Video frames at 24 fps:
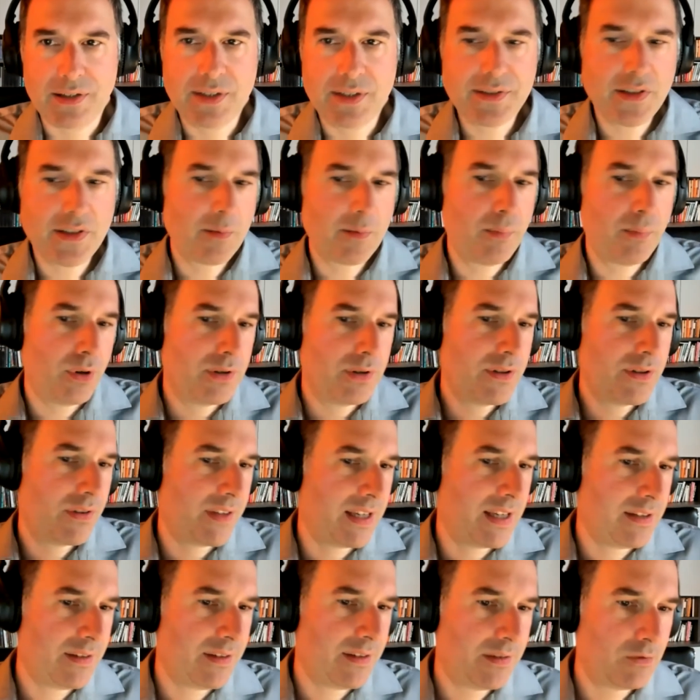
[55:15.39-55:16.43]
This is a point
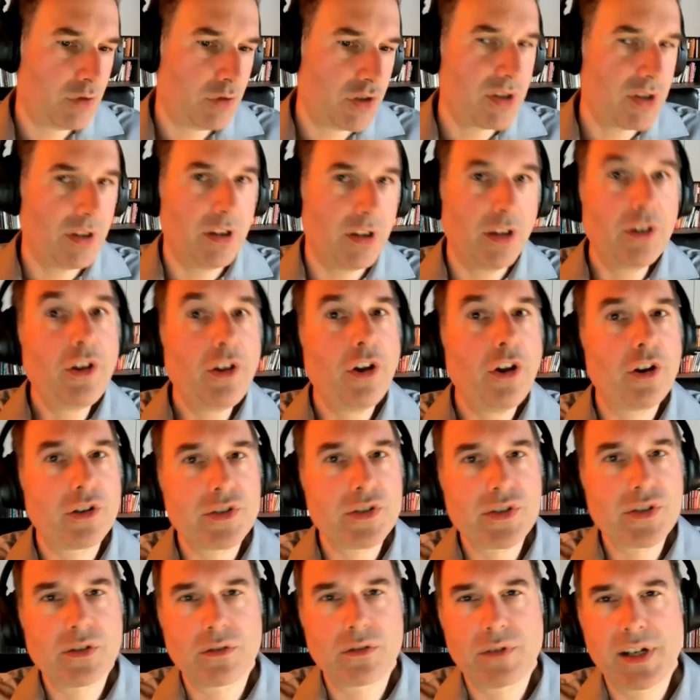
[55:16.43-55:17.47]
that Roger
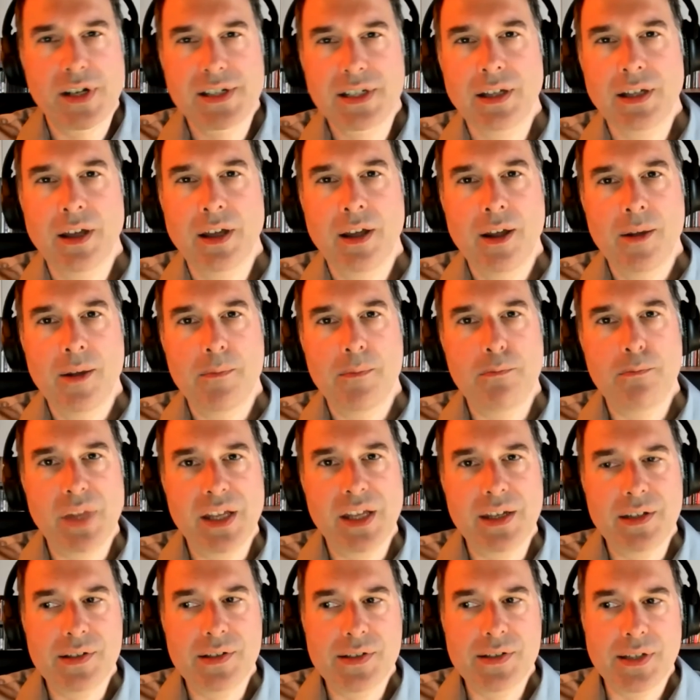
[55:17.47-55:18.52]
Luckhurst already
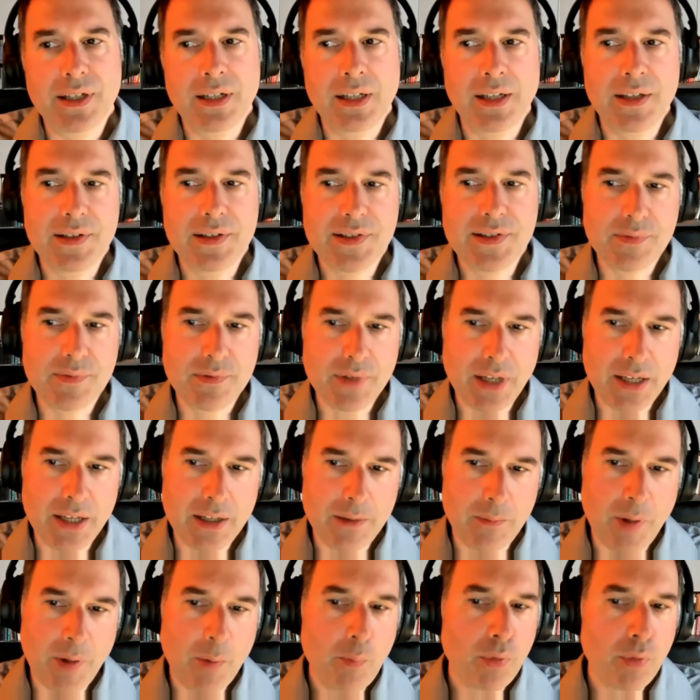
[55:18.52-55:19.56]
made in his
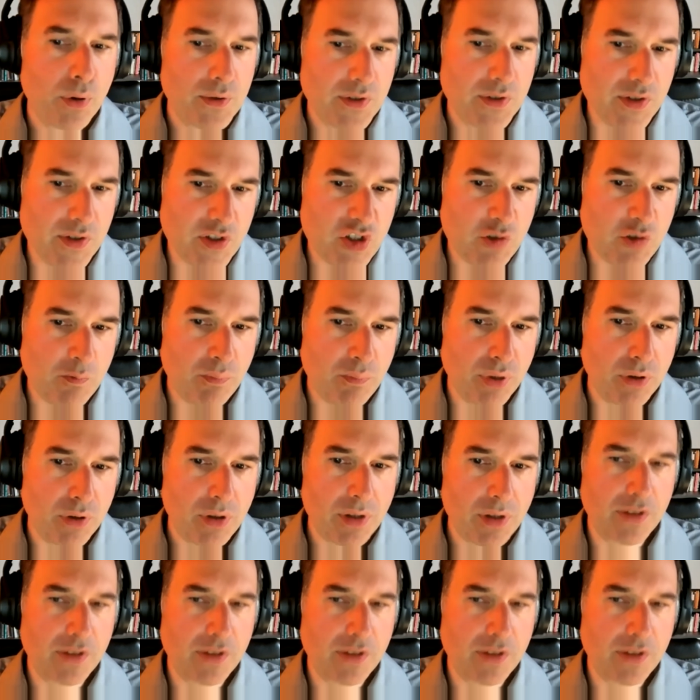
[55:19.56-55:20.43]
important book,